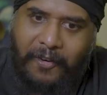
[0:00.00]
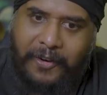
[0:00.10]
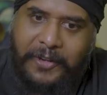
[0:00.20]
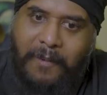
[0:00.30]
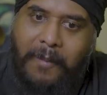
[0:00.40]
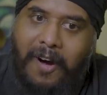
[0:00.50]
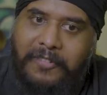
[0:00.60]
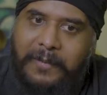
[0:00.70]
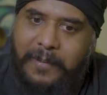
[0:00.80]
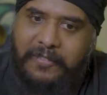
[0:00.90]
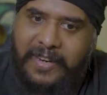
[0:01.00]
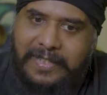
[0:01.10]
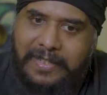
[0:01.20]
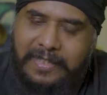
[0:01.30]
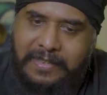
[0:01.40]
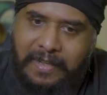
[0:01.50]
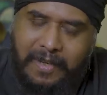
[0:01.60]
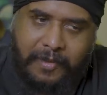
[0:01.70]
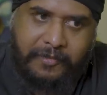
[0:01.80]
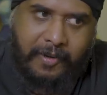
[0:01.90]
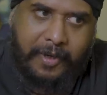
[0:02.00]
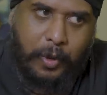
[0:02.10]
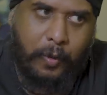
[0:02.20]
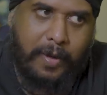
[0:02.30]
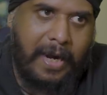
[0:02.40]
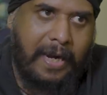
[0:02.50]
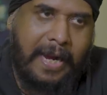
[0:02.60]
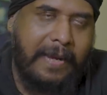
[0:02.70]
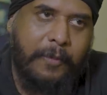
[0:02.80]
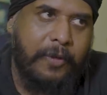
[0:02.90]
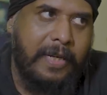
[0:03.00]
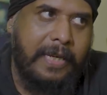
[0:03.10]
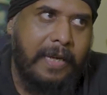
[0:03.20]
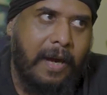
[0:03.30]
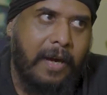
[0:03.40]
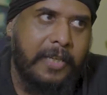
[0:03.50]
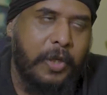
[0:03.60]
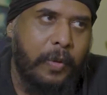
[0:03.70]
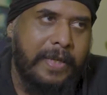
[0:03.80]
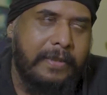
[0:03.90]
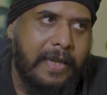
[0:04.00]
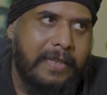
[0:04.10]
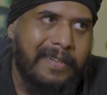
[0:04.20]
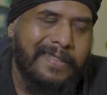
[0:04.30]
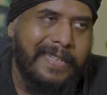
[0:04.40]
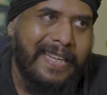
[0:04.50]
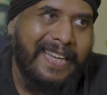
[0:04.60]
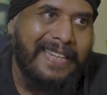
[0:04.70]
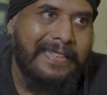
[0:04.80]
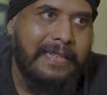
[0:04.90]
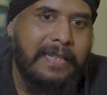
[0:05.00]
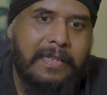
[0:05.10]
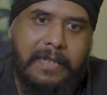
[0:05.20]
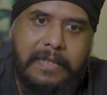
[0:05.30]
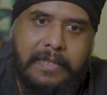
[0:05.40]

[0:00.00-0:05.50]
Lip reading: Or your bar for perfection is far lower. I am only arguing that the intent is